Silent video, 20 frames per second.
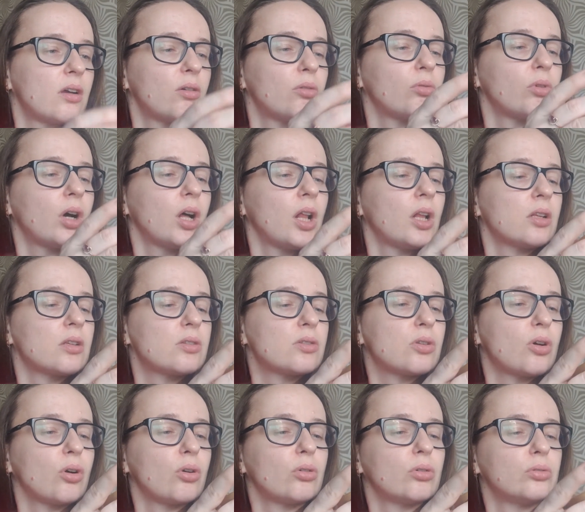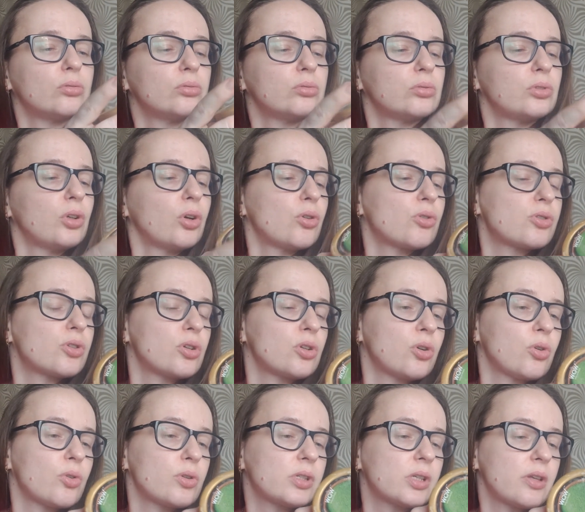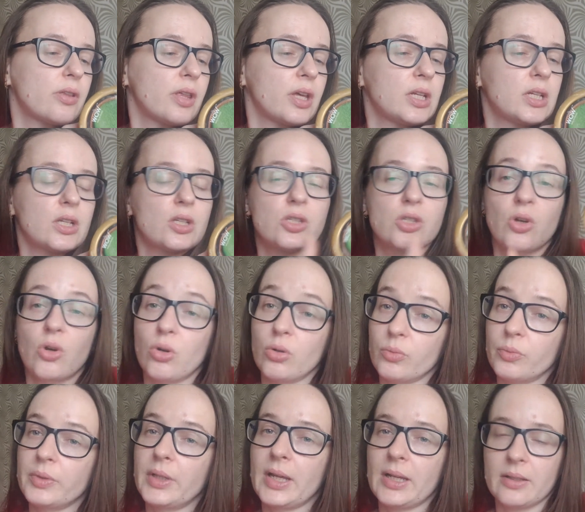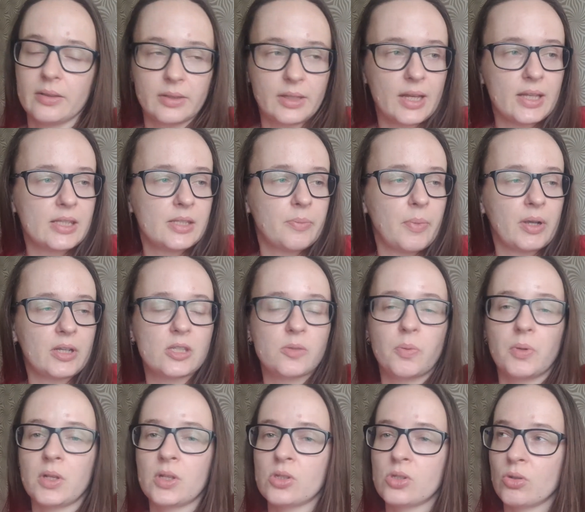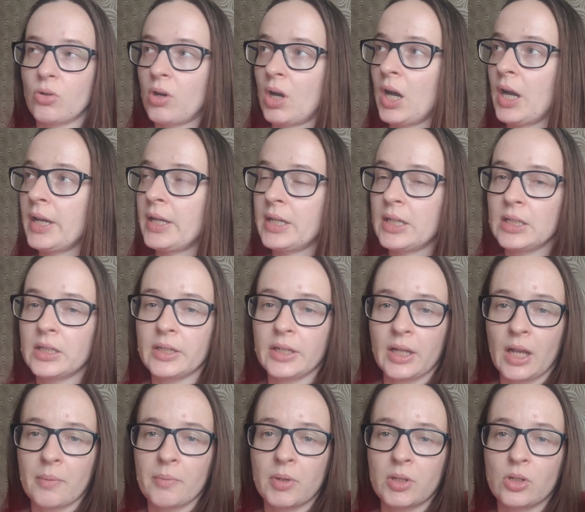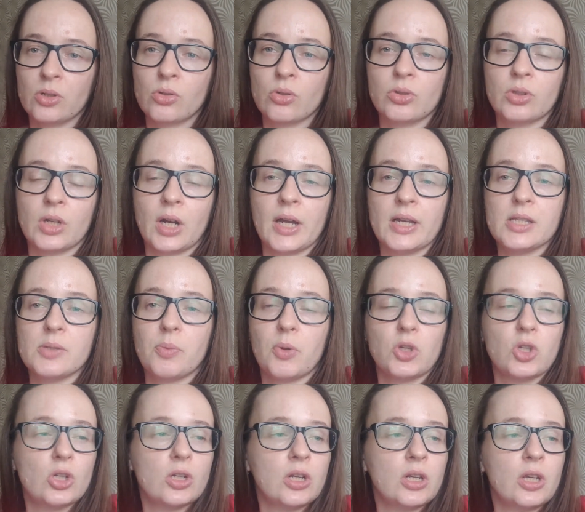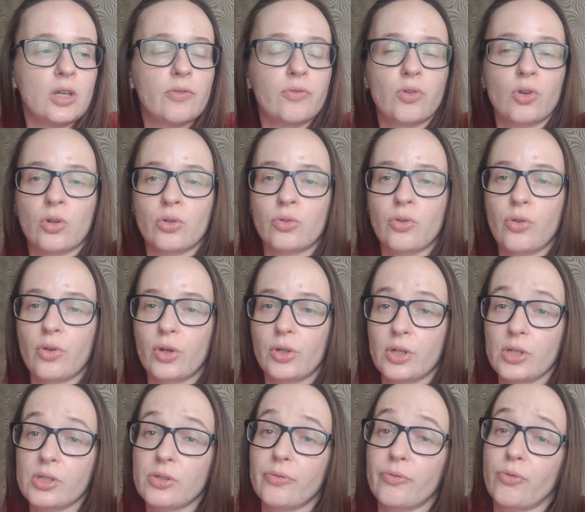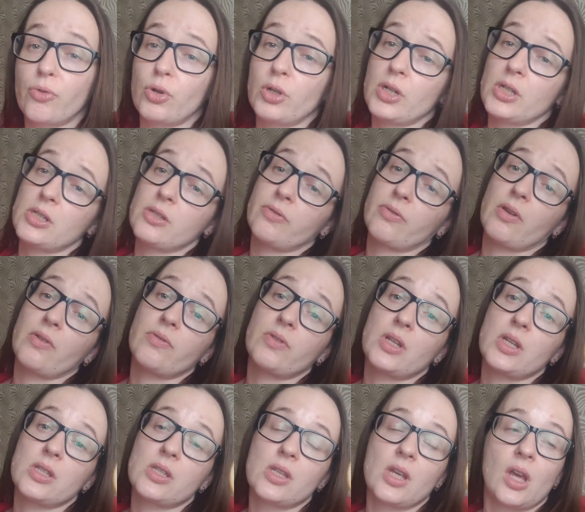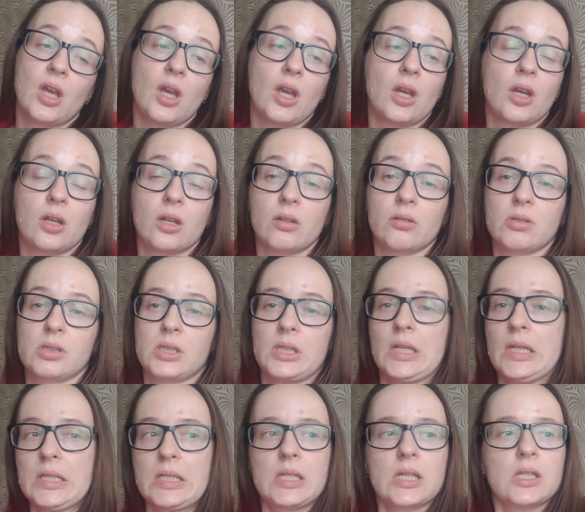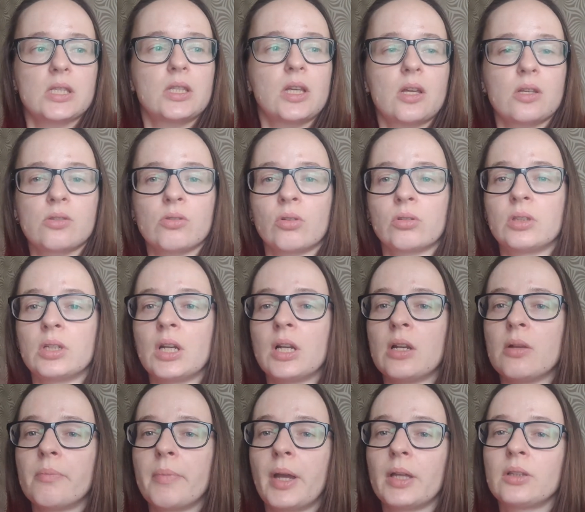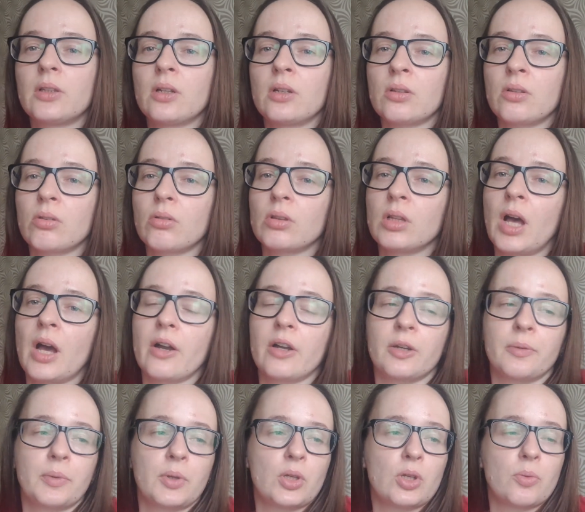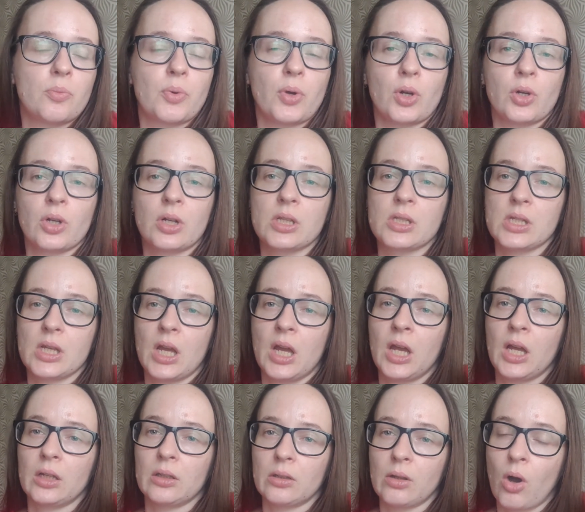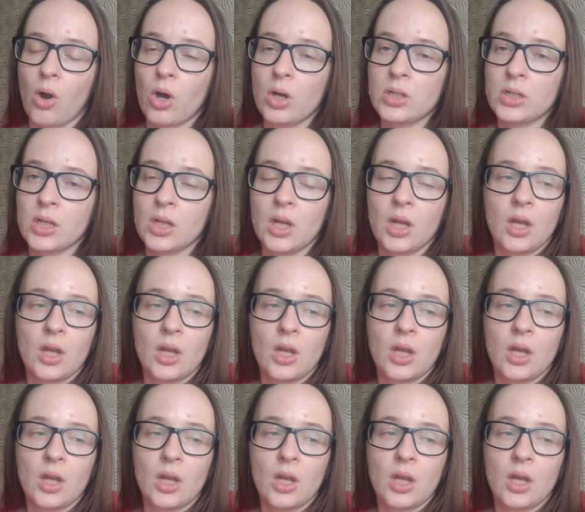Well, so you also know it's authentic. So that's my experience. So I really recommend you to try, especially if you're in 30s, 40s, 50s, 60s, does not really matter, and you like beauty products a lot.